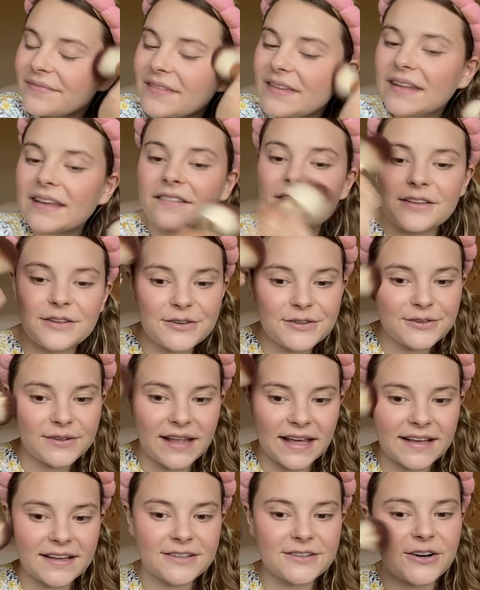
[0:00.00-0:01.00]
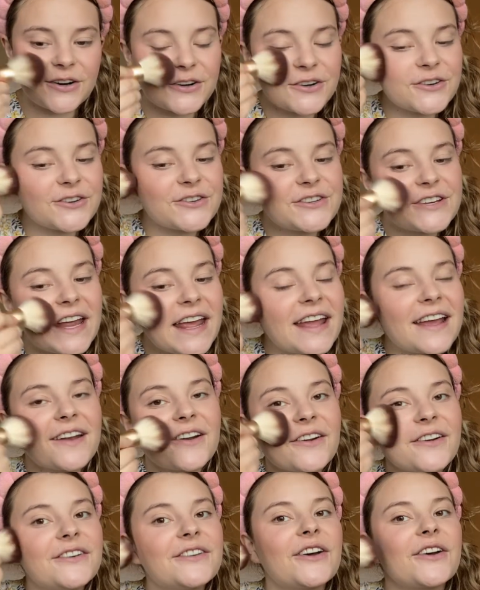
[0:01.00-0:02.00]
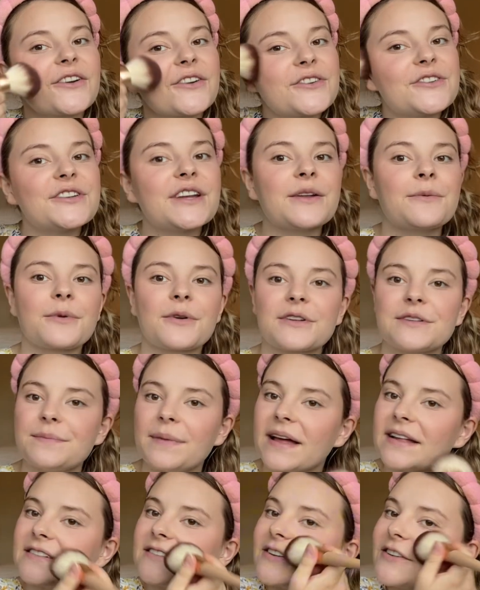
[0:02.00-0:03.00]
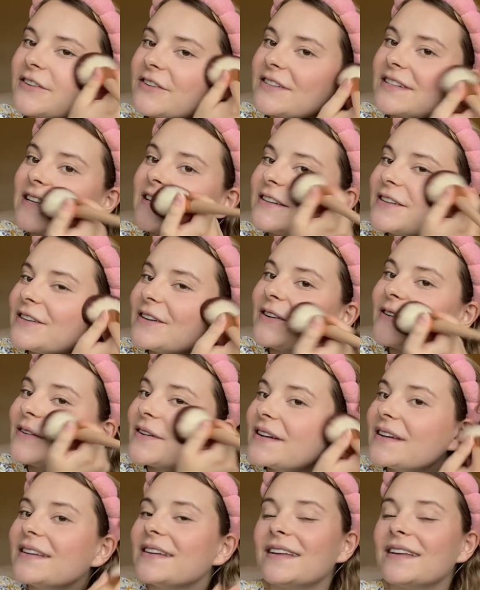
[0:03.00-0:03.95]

if you do like a darker shade, or a darker shade works best on your skin tone,